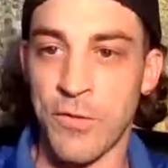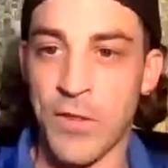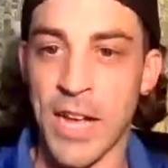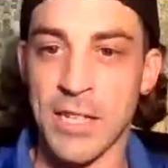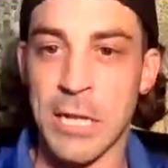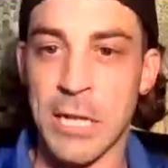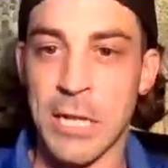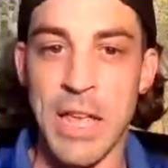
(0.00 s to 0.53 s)
We've
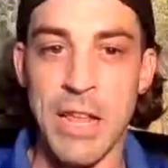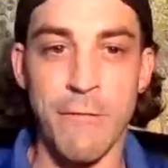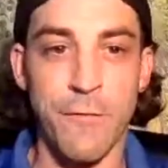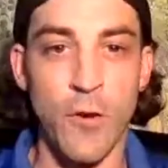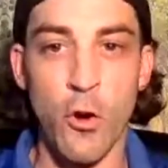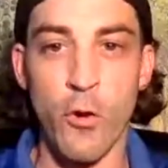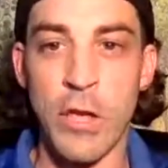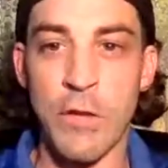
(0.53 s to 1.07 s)
got some
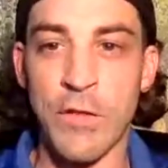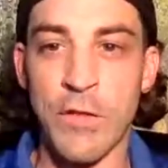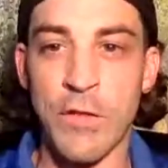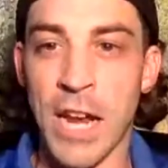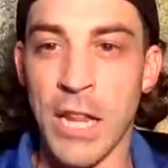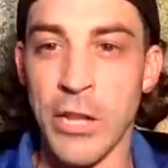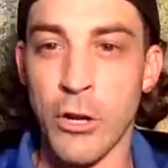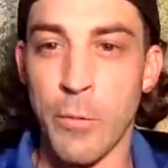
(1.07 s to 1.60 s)
info. We've
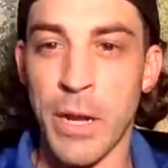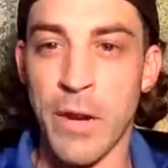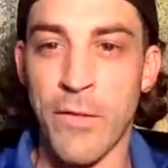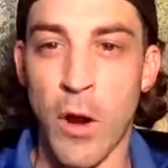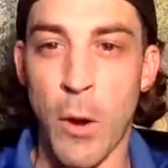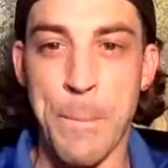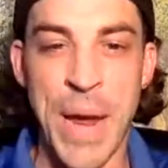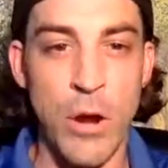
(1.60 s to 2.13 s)
got a little bit
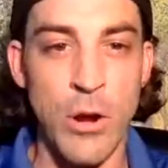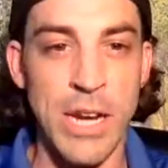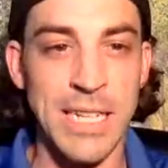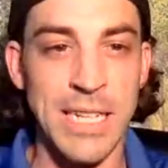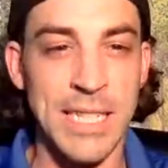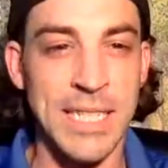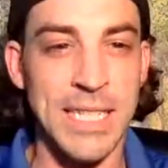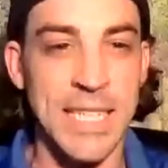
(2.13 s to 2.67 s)
of our
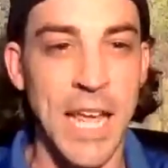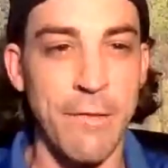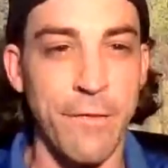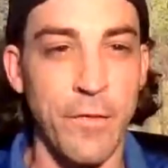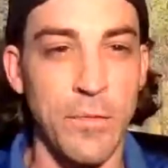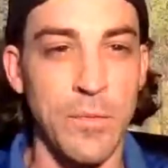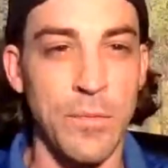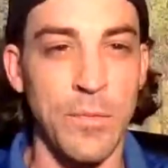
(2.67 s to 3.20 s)
bearing set
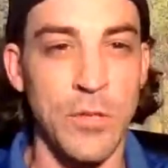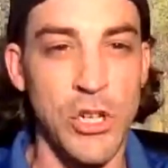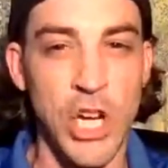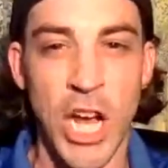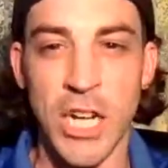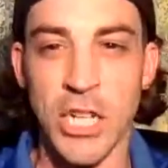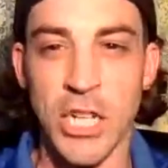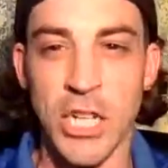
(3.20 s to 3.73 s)
from
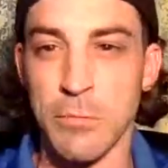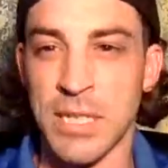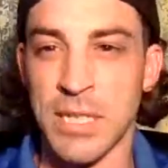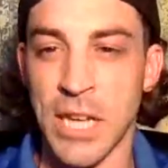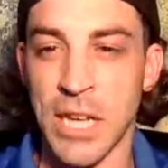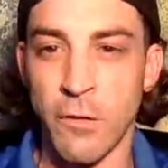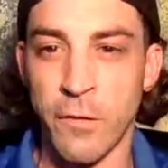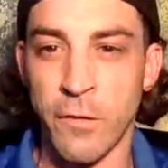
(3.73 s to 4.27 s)
Josh
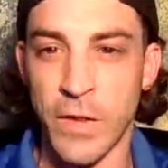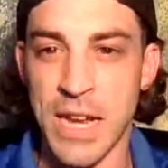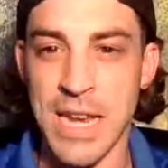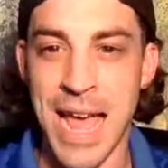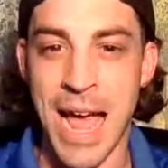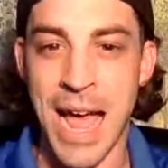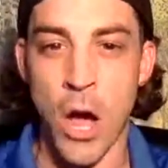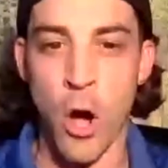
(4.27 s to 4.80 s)
himself. And
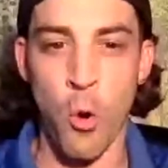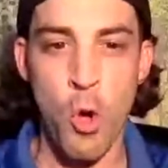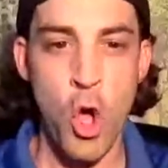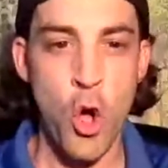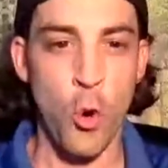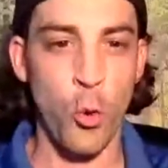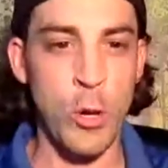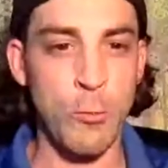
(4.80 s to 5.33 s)
now
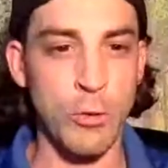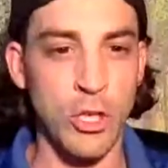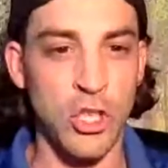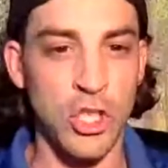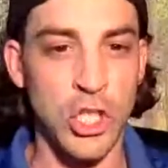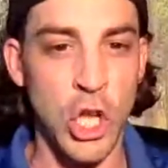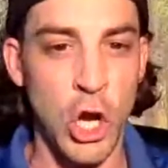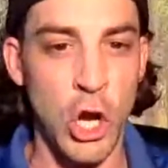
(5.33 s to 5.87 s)
we will
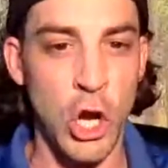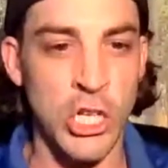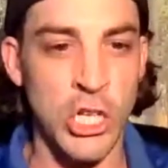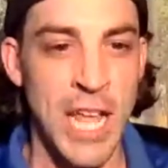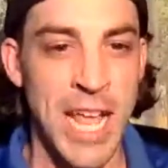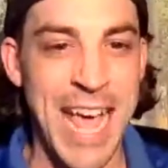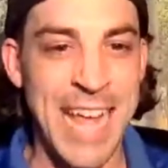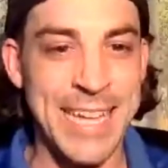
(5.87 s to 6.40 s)
start
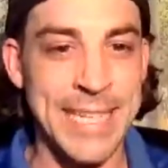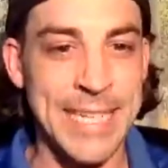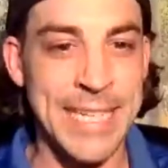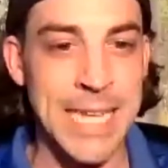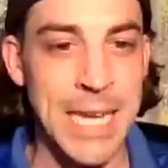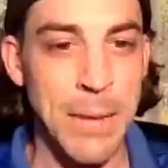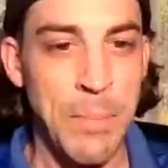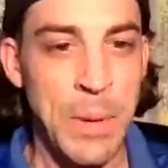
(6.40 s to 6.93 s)
at the
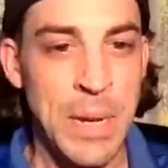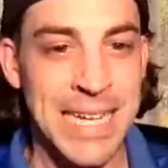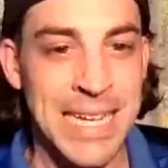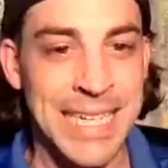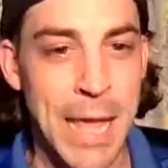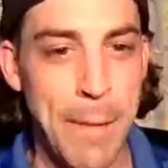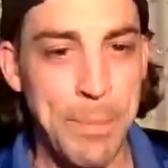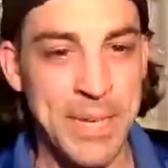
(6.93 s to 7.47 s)
tippity
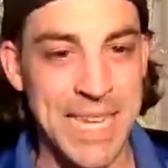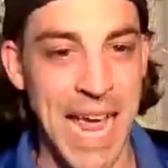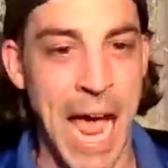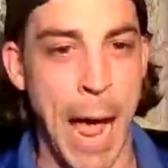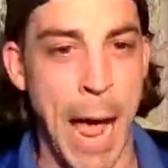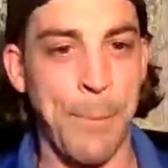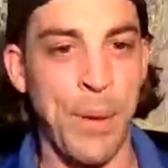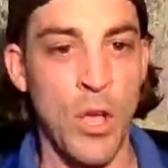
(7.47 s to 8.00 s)
tip
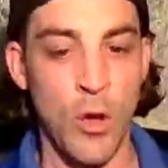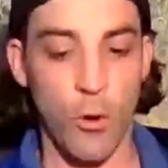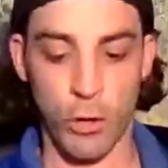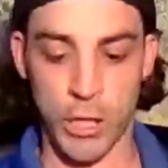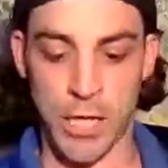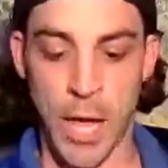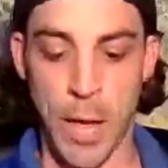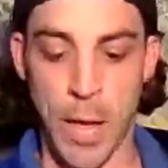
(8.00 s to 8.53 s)
top with